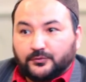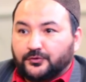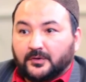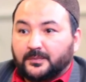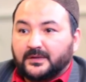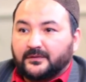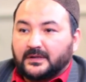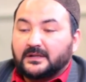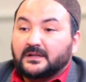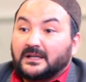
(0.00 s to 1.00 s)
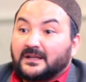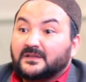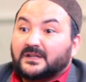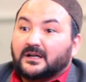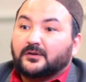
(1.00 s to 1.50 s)
We do not believe in
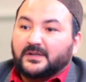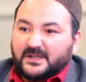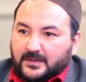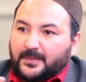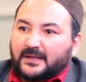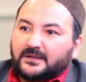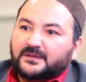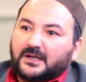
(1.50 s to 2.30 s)
psycho independent